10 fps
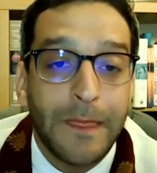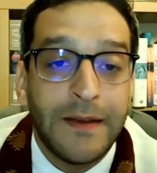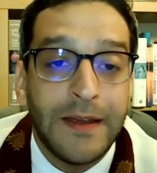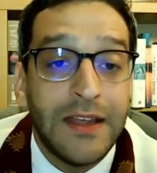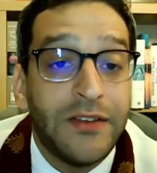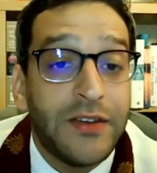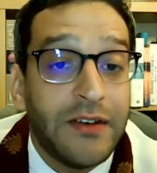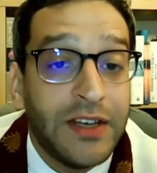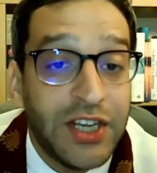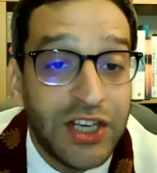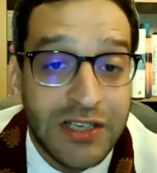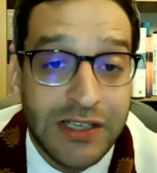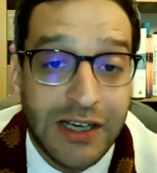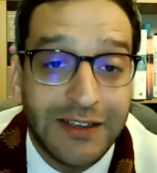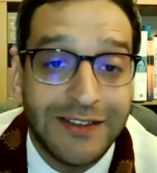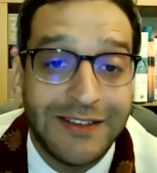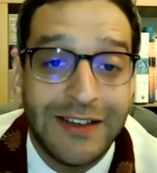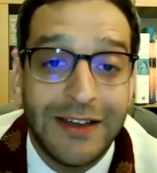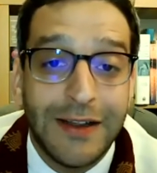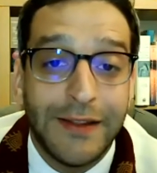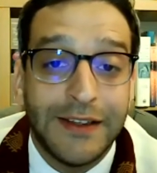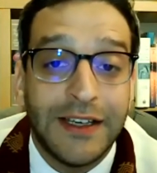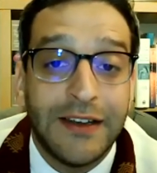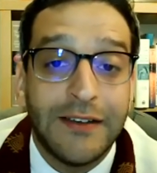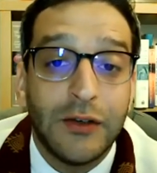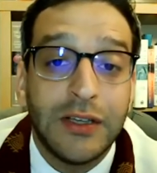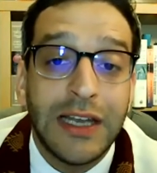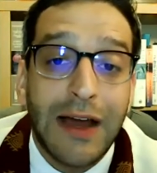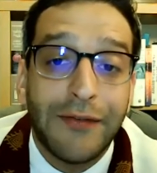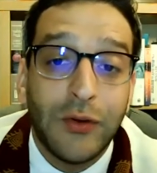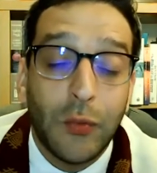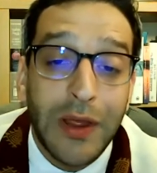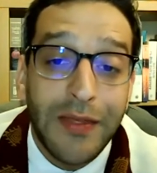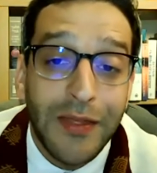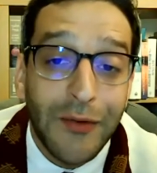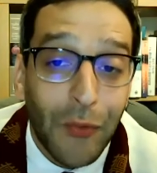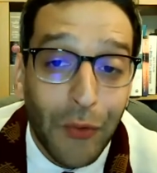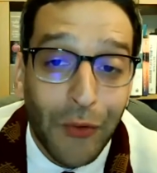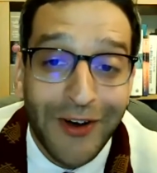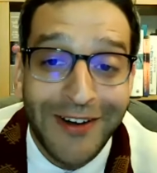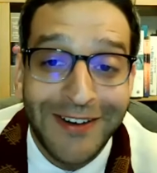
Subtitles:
History teaches us that it is not enough to win the war.